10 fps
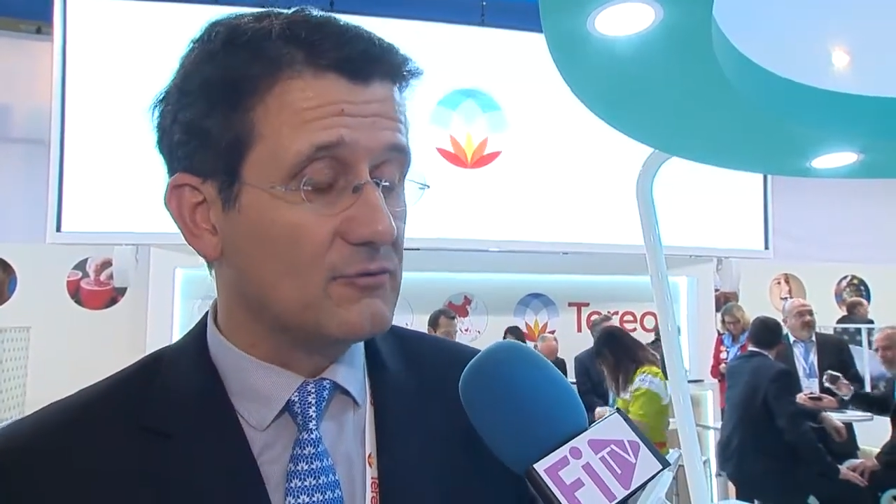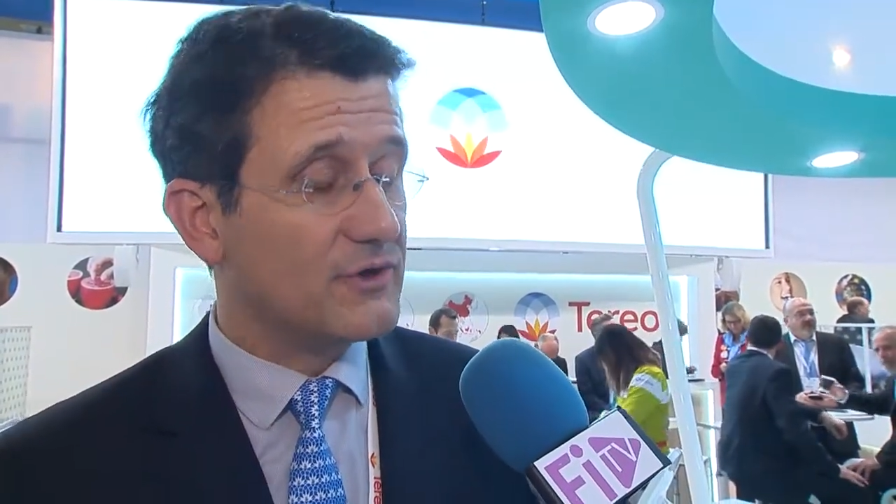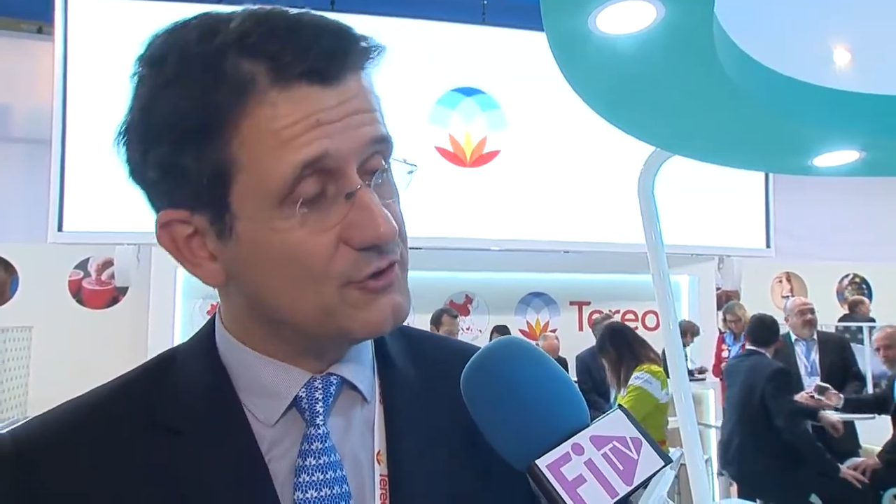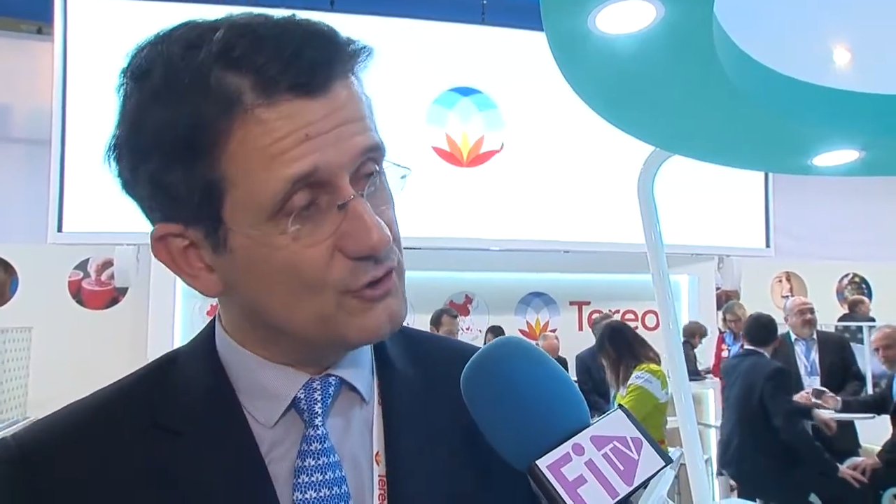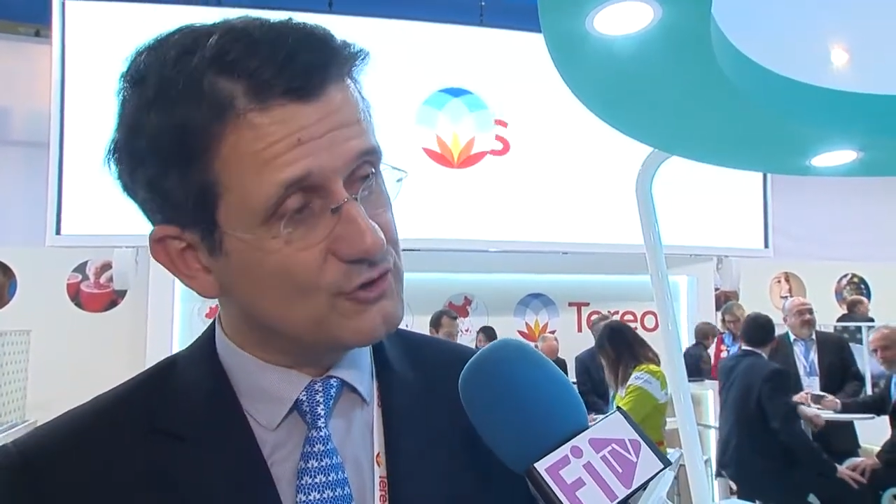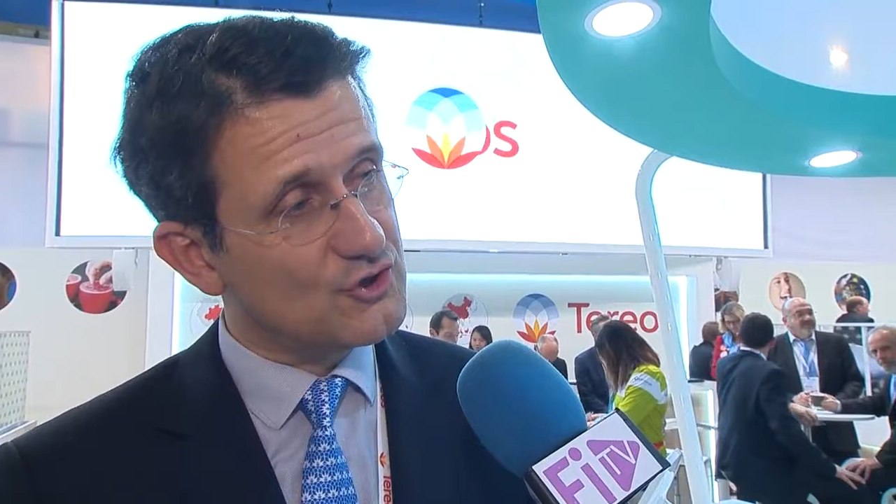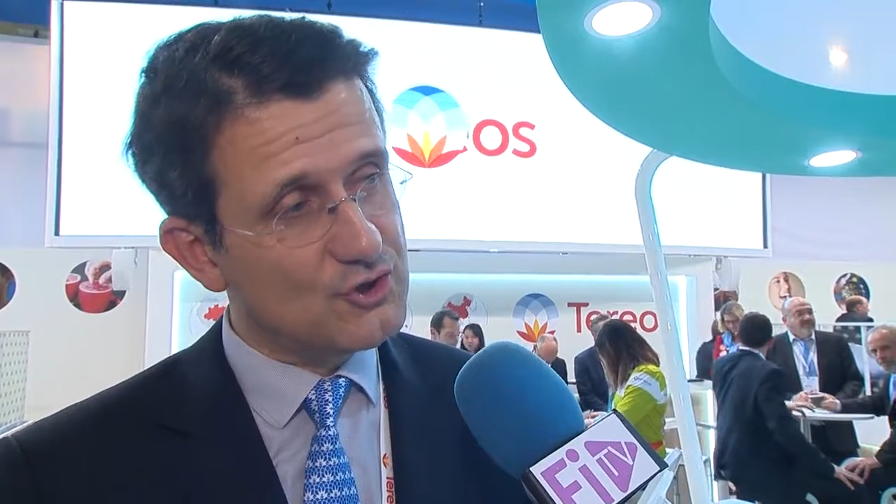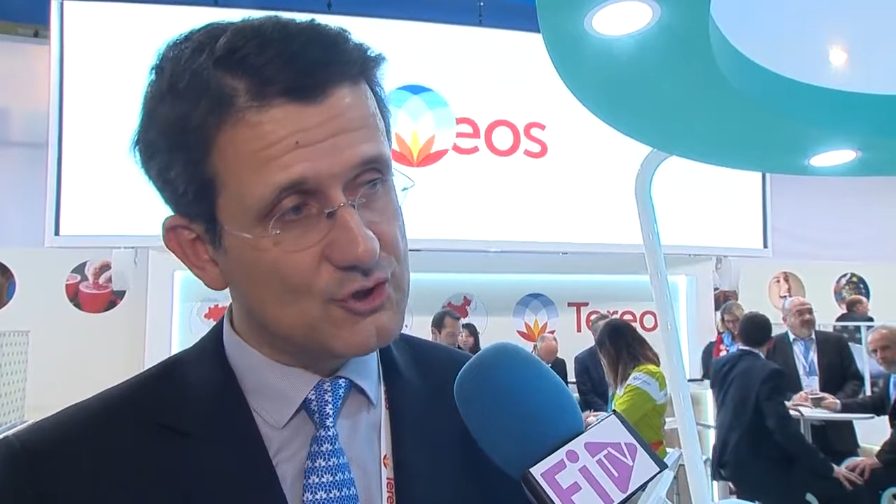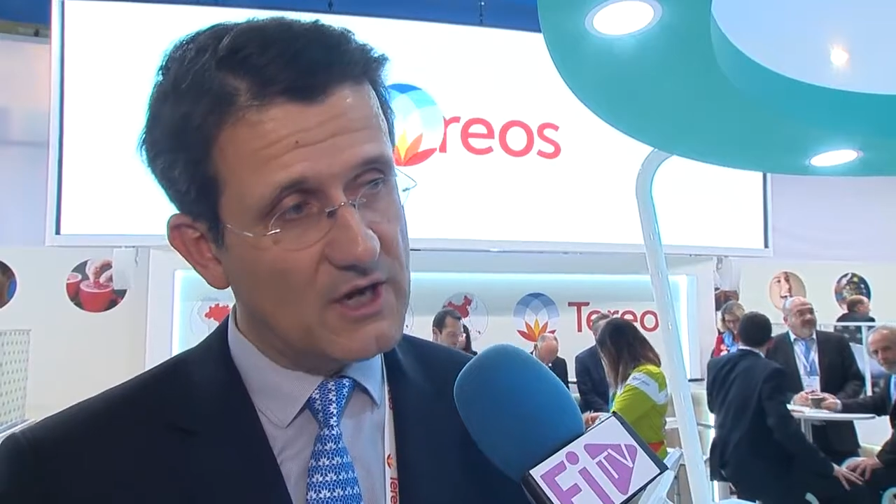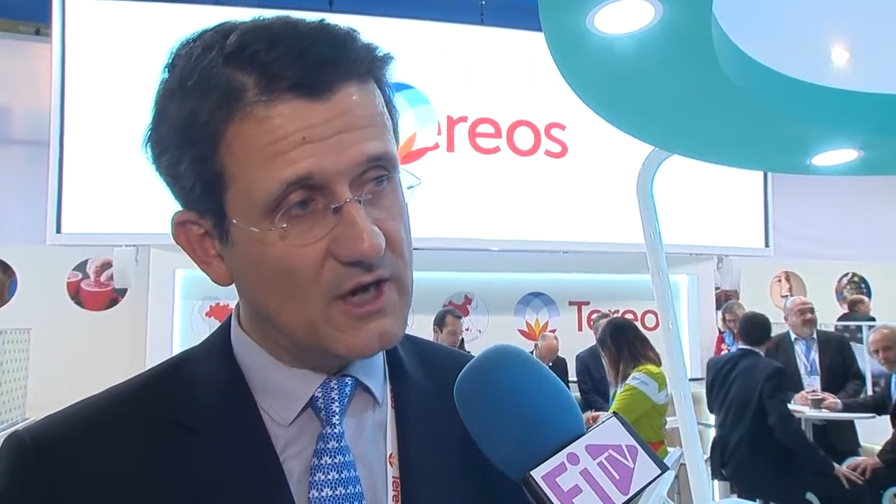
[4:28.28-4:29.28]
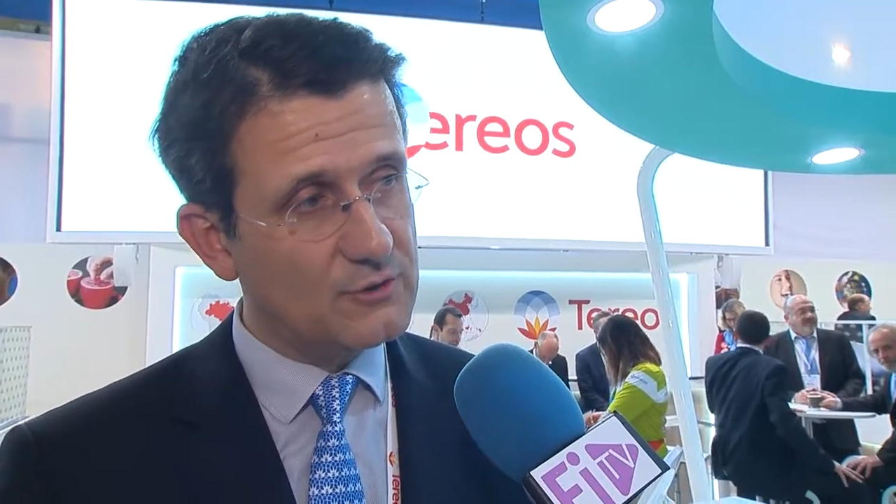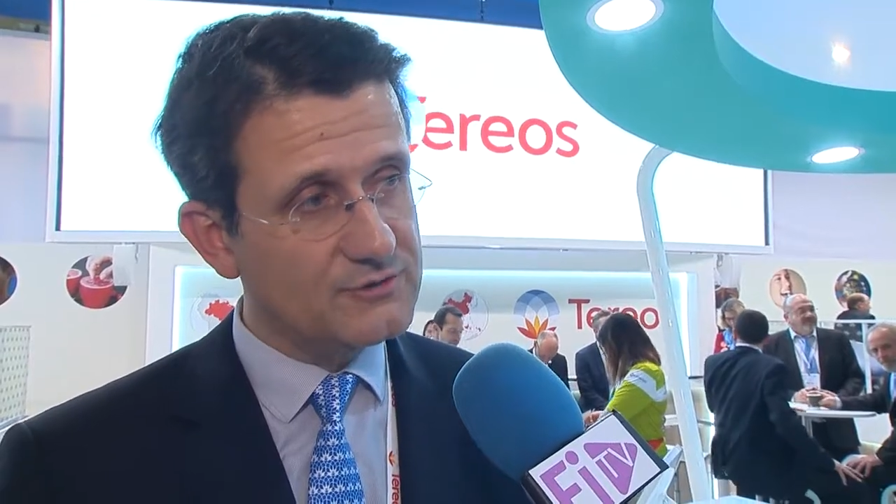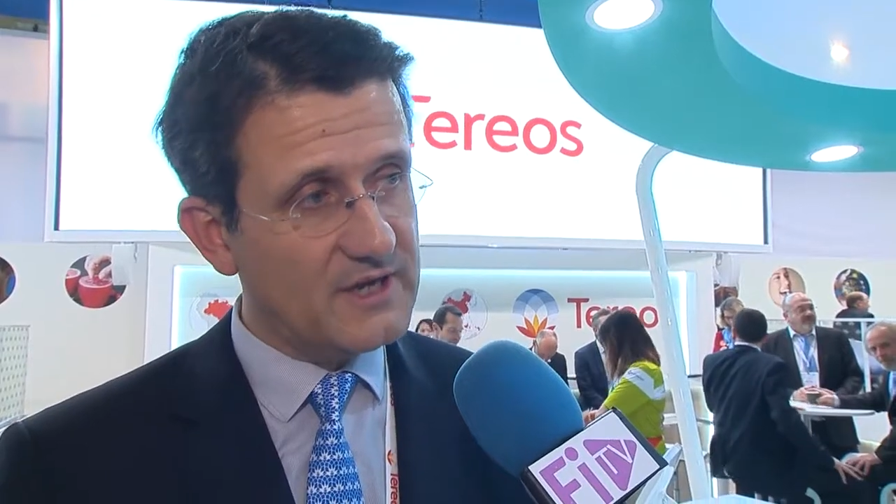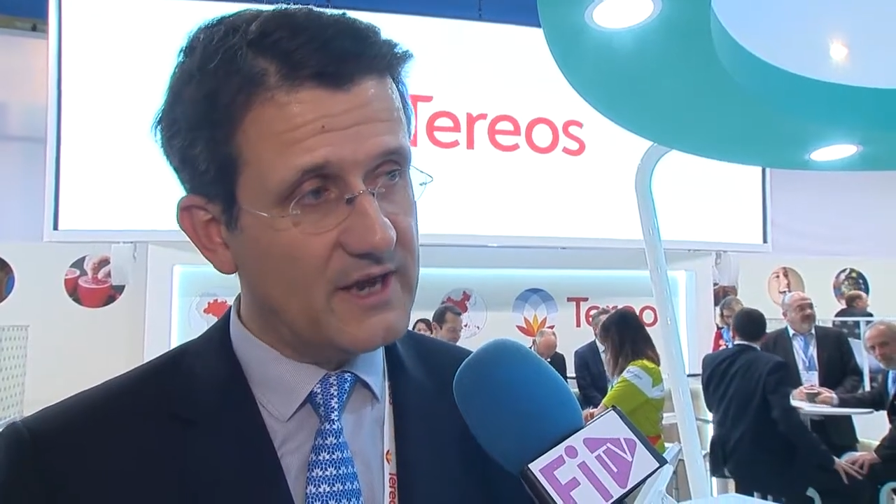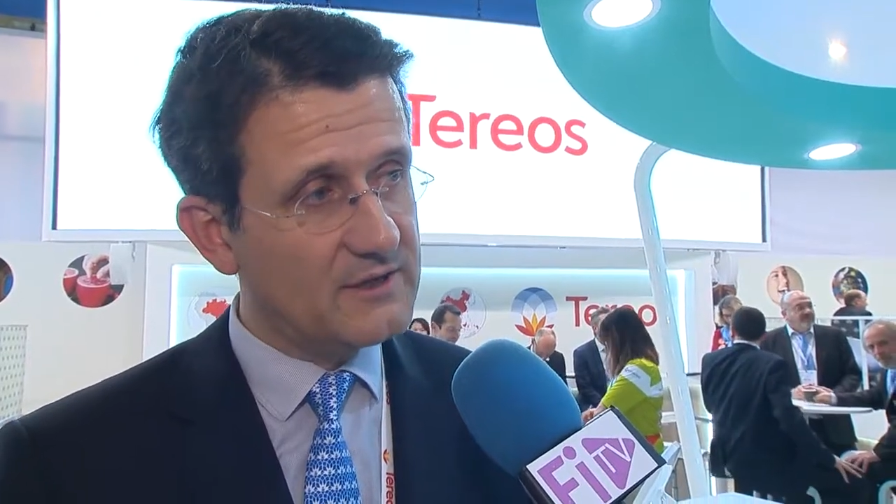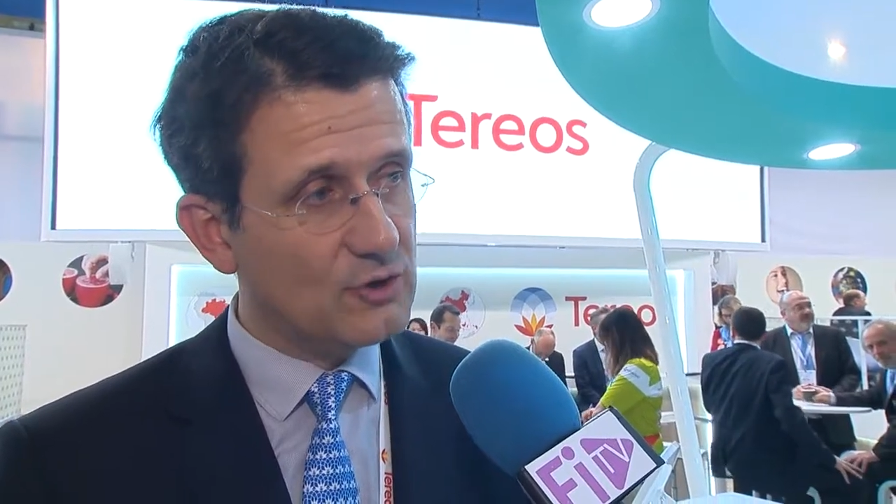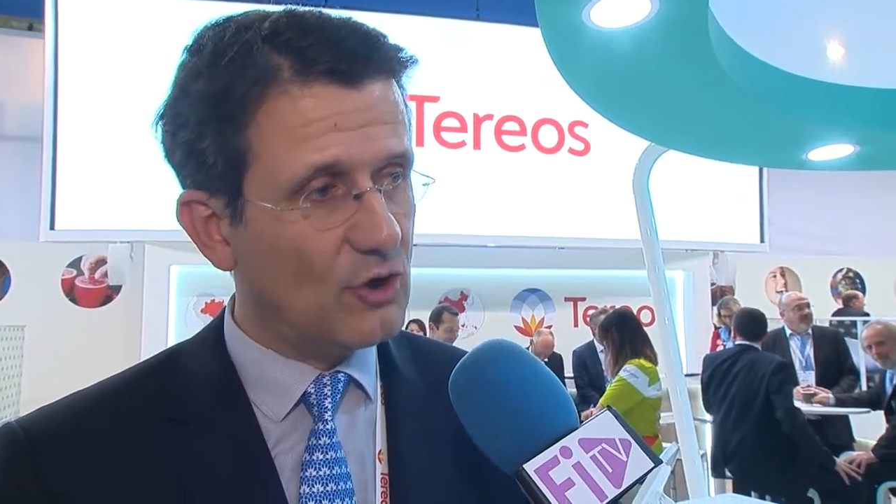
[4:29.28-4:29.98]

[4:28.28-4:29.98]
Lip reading: reduce the sugar content,